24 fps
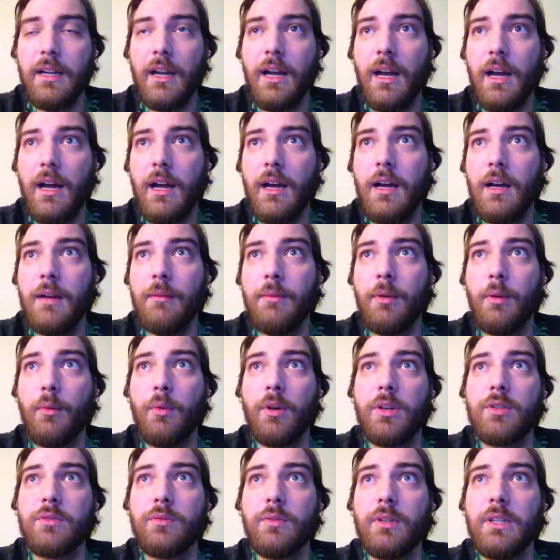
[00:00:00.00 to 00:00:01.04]
It
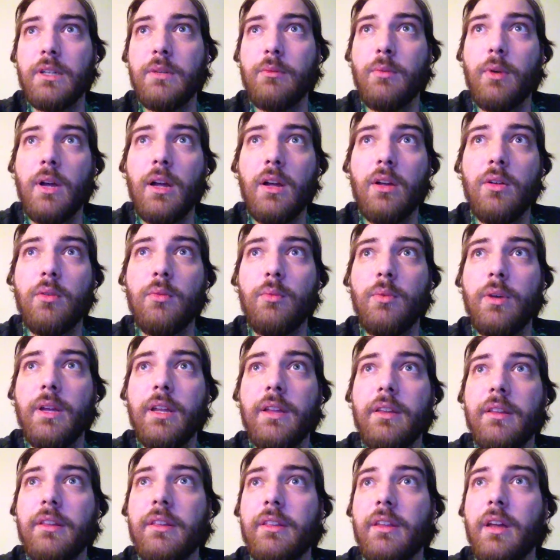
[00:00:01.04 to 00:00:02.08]
works really well
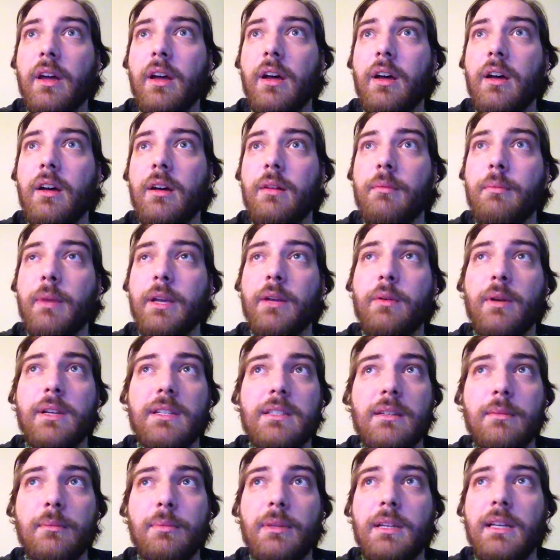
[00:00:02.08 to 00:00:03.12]
with my
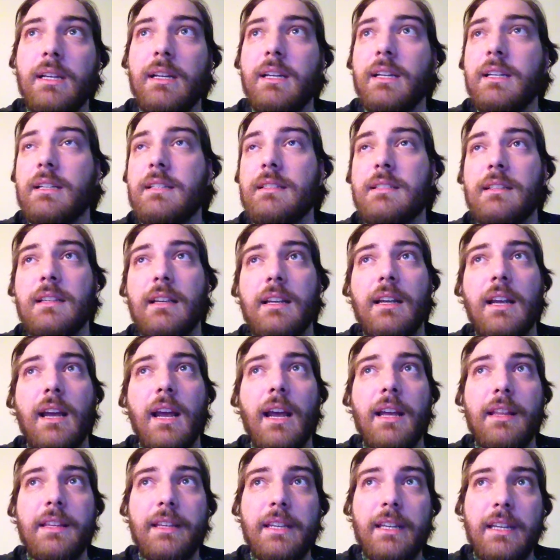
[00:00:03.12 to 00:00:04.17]
quest completeds
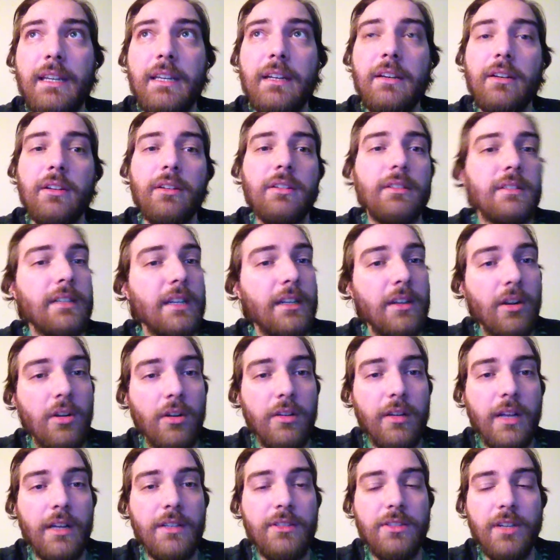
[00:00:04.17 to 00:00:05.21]
and the Eaters and
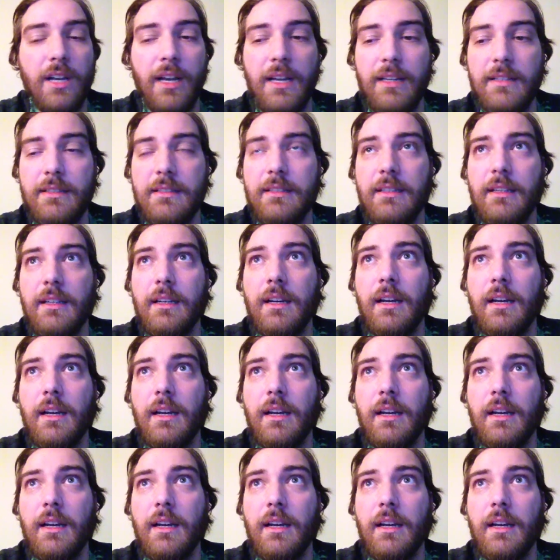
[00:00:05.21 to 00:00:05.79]
all that jazz.